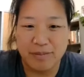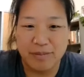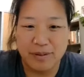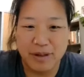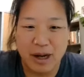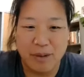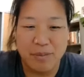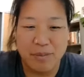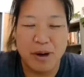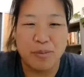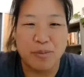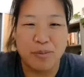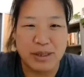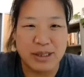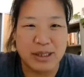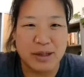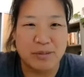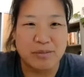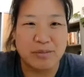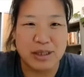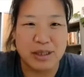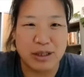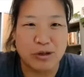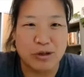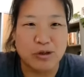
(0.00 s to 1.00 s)
come up with
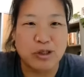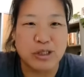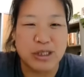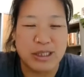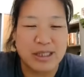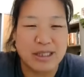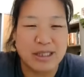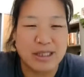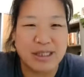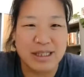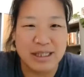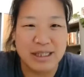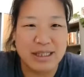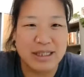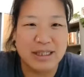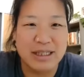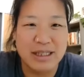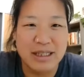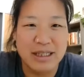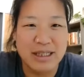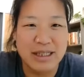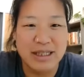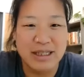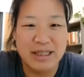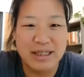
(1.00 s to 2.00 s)
some solutions, and
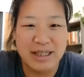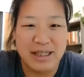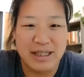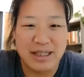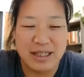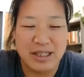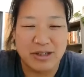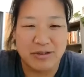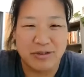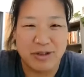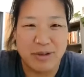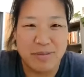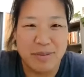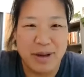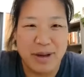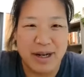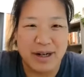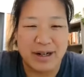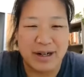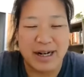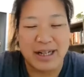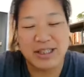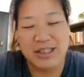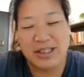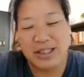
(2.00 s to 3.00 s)
it doesn't really
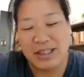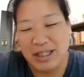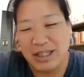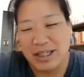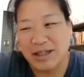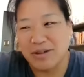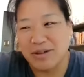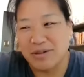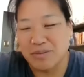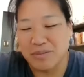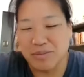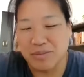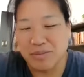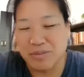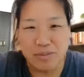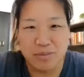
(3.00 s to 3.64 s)
matter actually